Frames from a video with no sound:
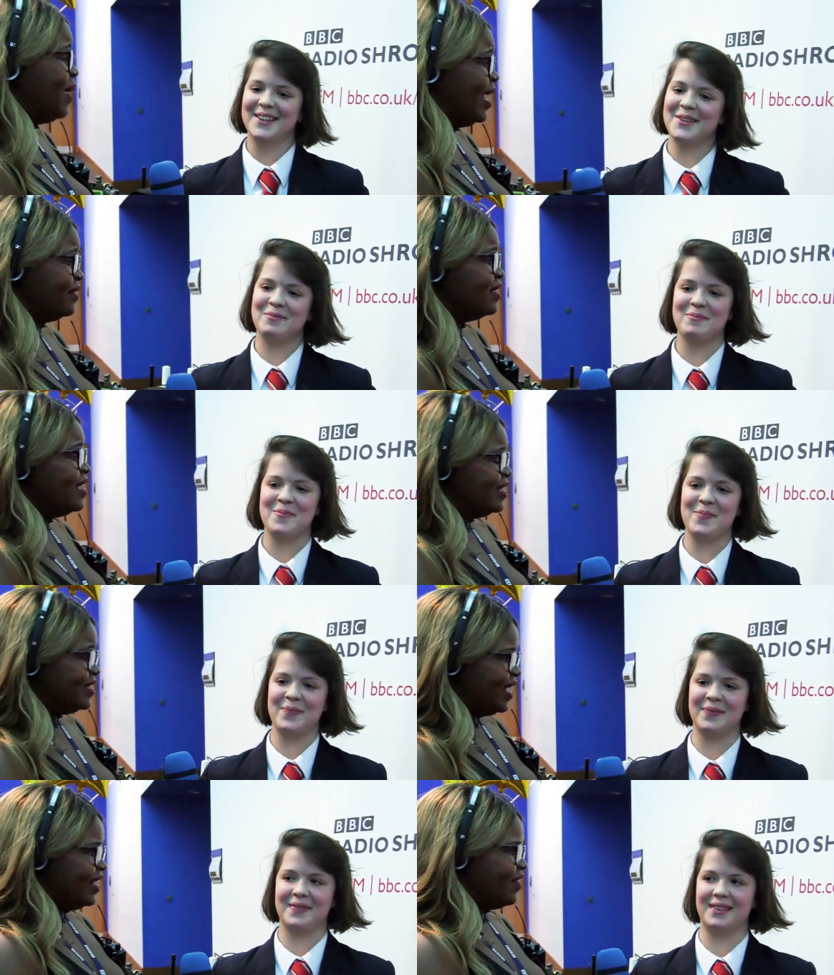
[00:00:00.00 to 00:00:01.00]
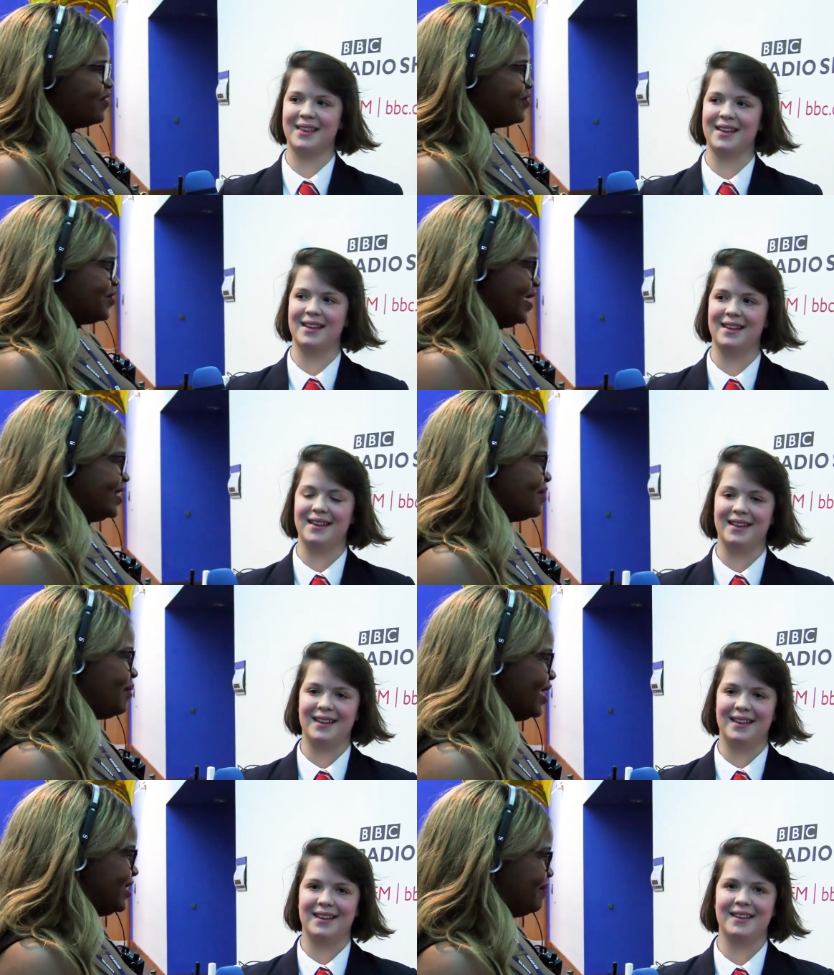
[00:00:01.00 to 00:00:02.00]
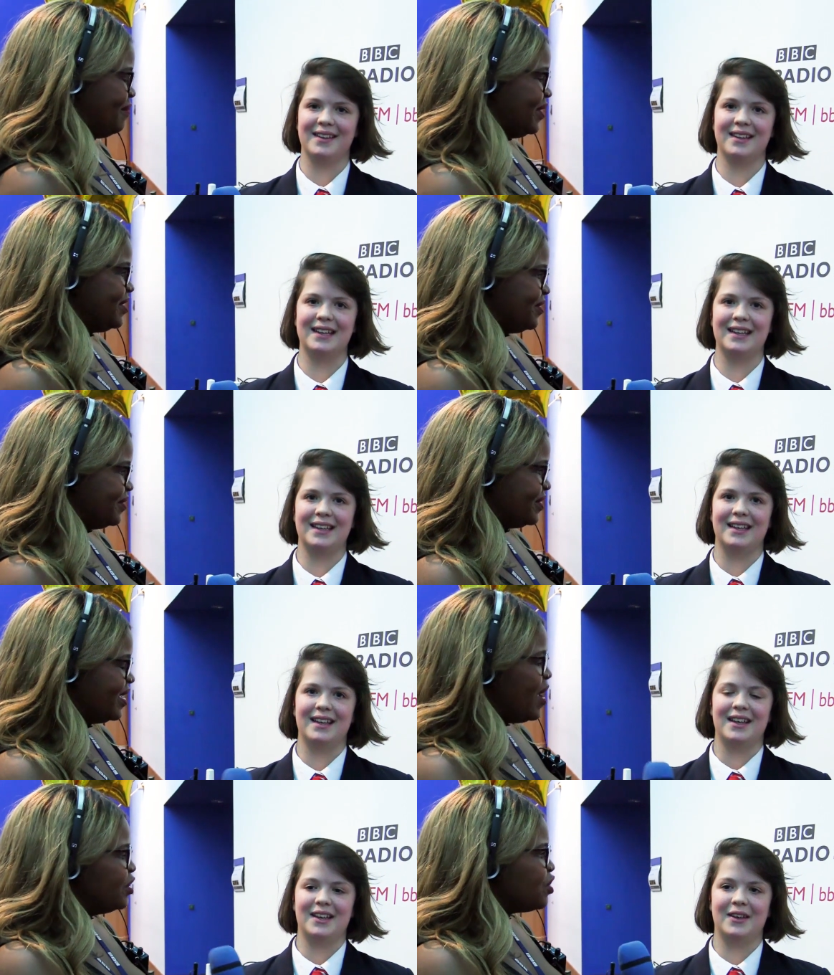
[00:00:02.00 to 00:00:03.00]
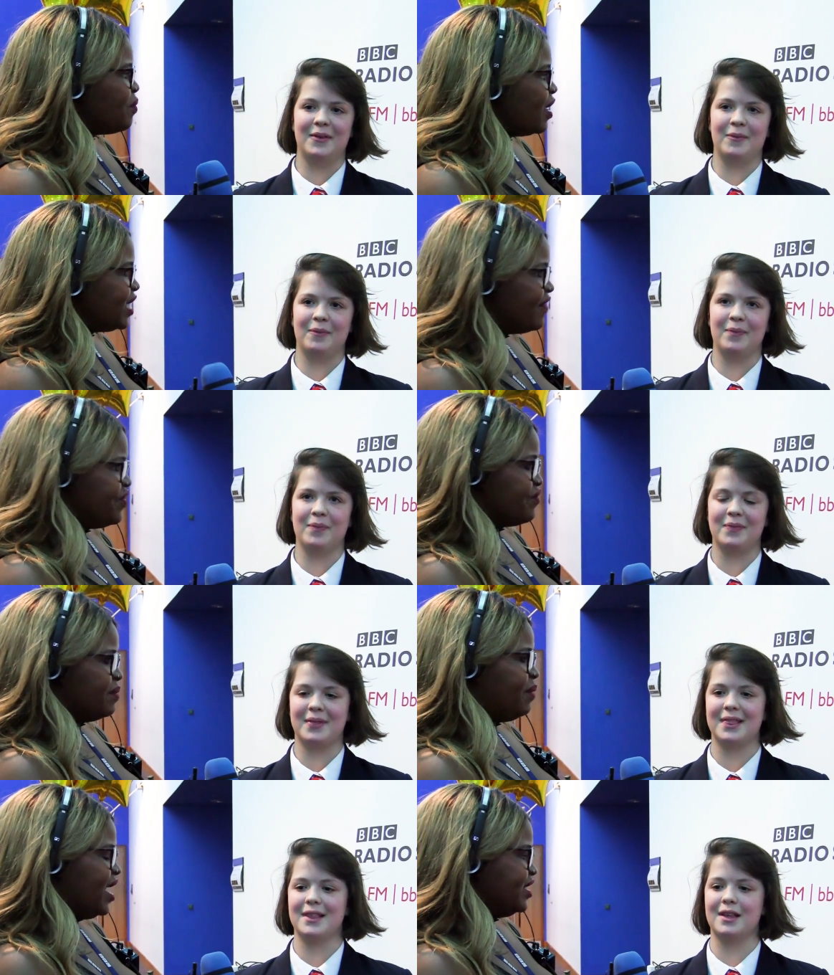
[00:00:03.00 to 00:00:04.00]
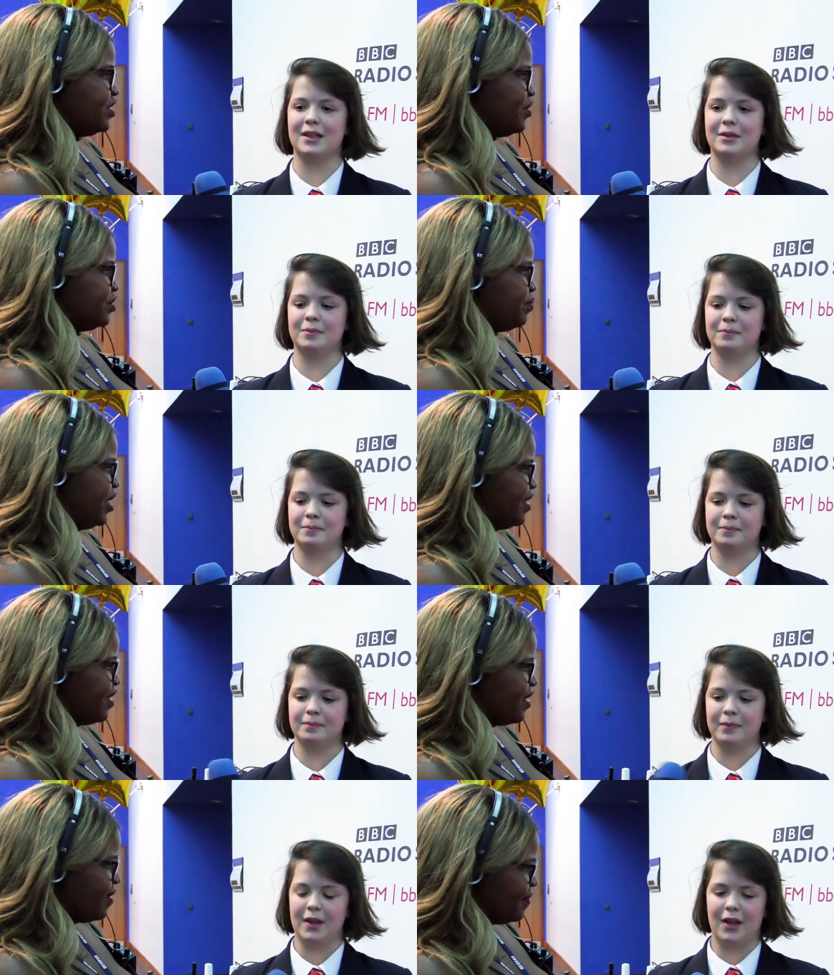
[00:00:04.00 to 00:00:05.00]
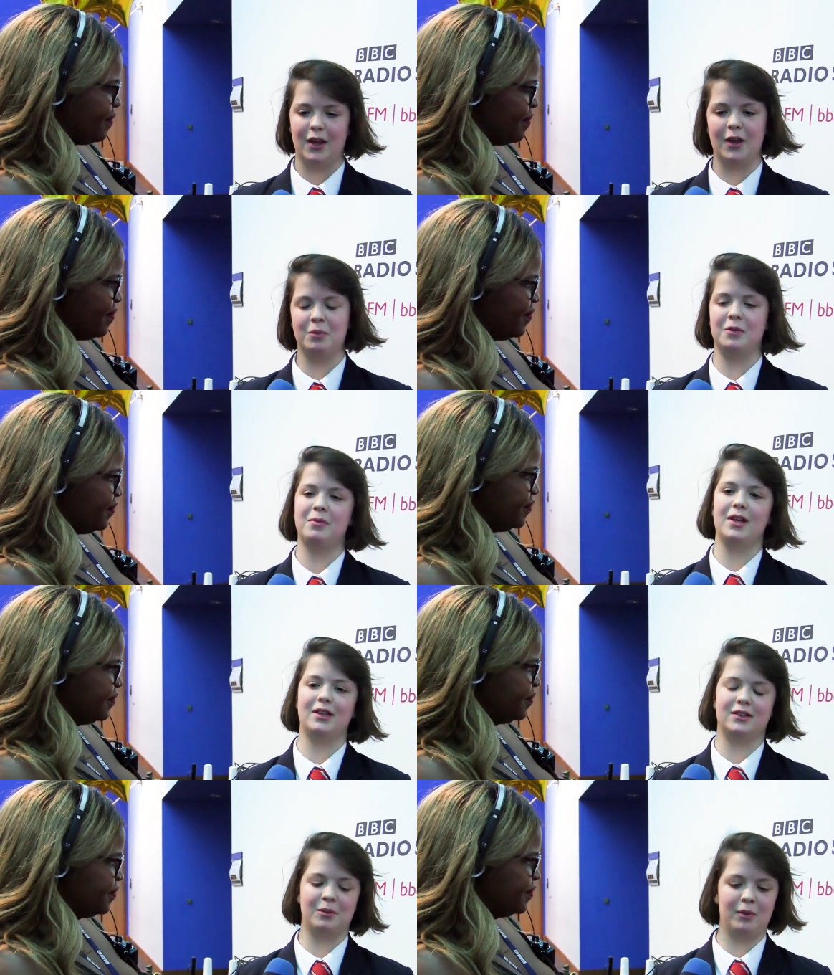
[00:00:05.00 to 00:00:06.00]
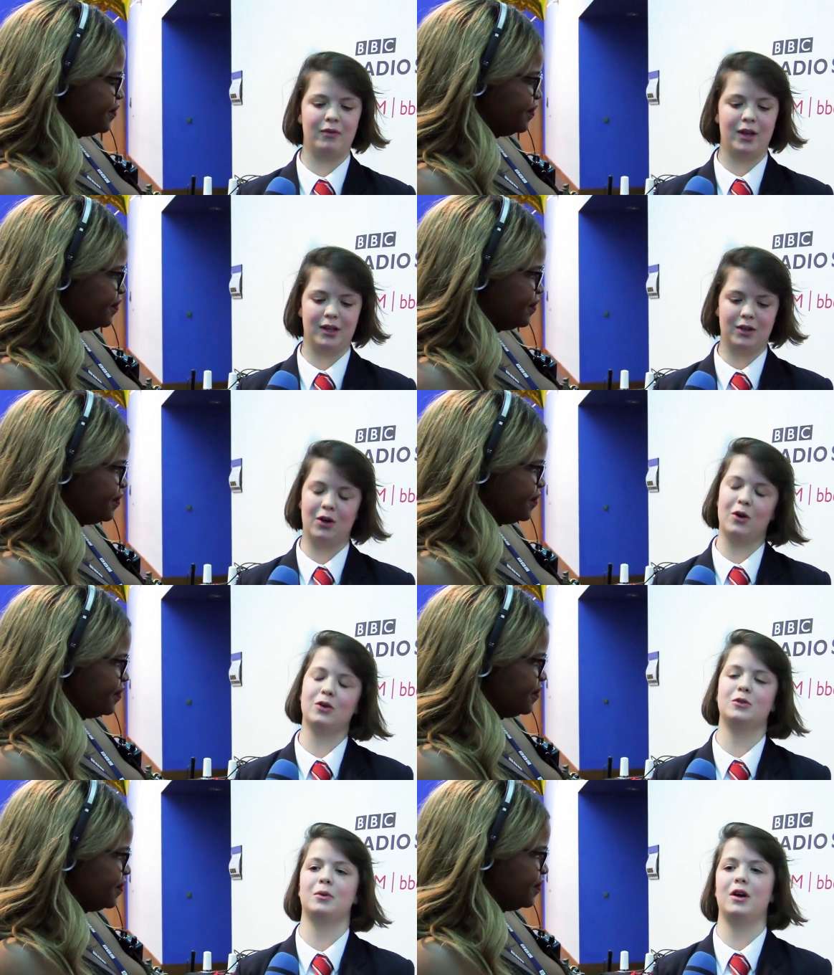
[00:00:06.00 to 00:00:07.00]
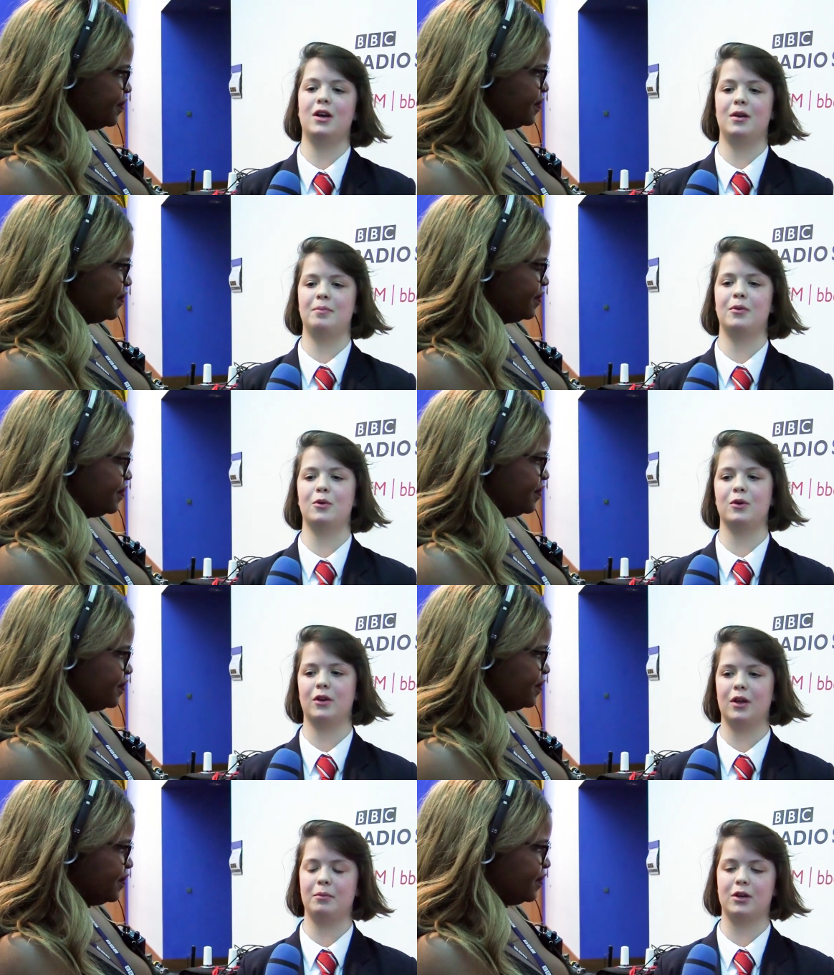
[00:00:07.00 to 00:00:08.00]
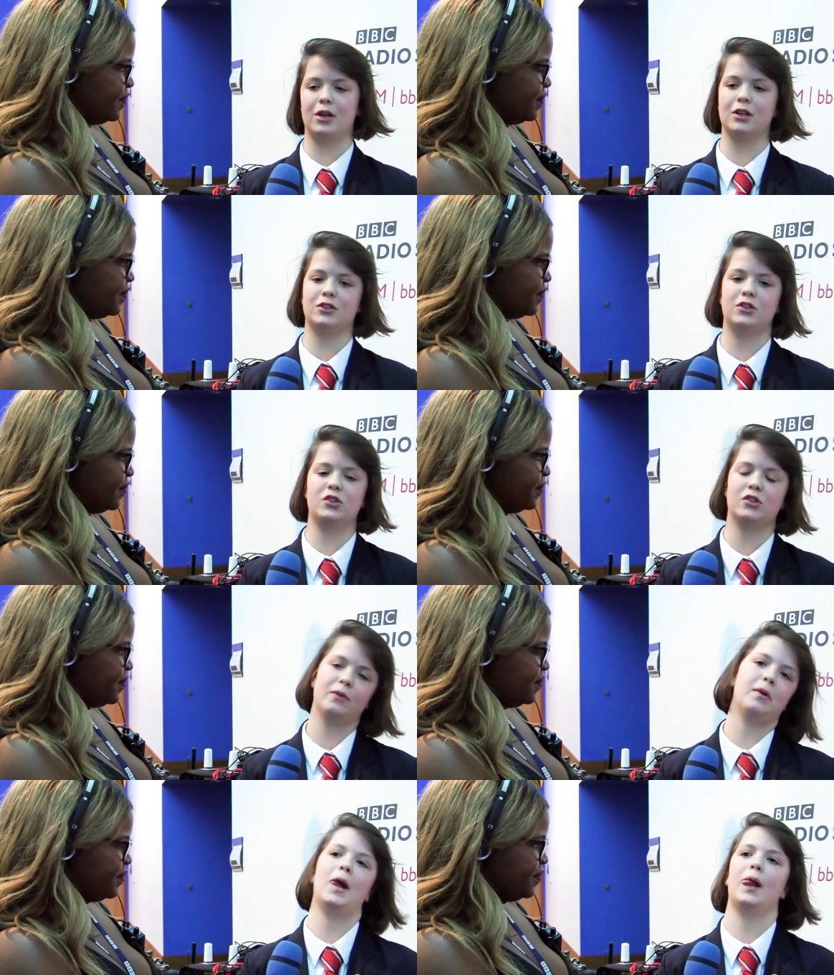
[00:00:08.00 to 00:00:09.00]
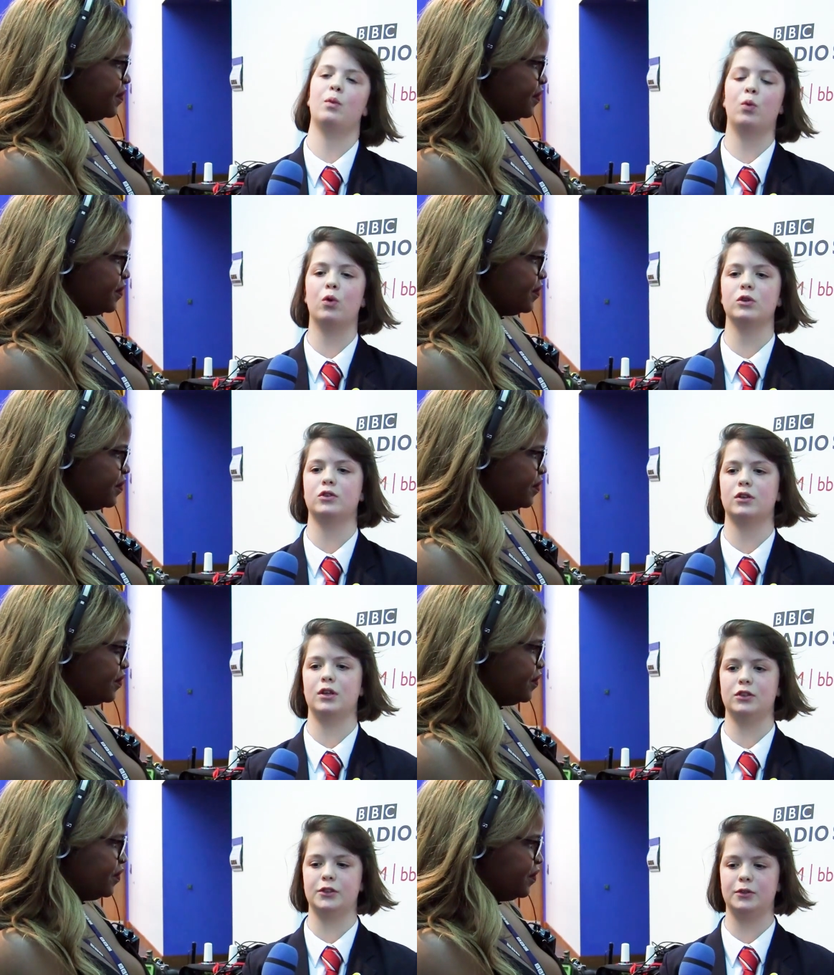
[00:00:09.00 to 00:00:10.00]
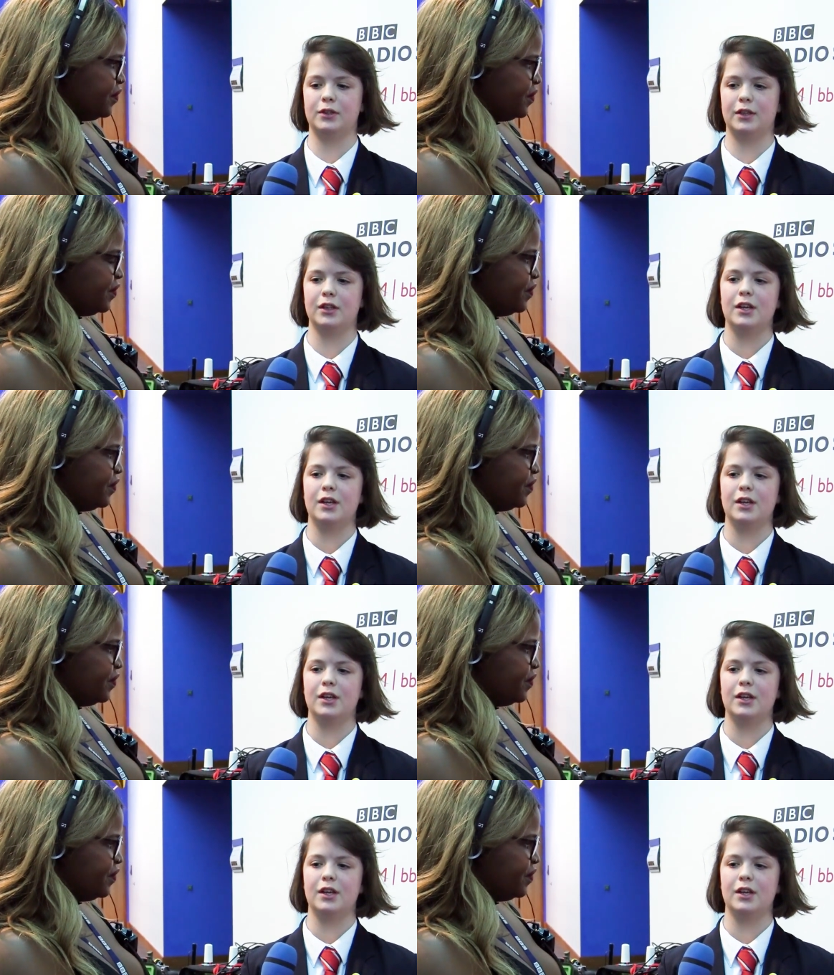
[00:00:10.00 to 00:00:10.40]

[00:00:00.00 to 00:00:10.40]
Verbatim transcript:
Speaker 1: ban selling of drinks, plastic bottles. So what have you replaced those
Speaker 2: with? Um, we replaced them with like cardboard uh, um, cartons of like water and juices,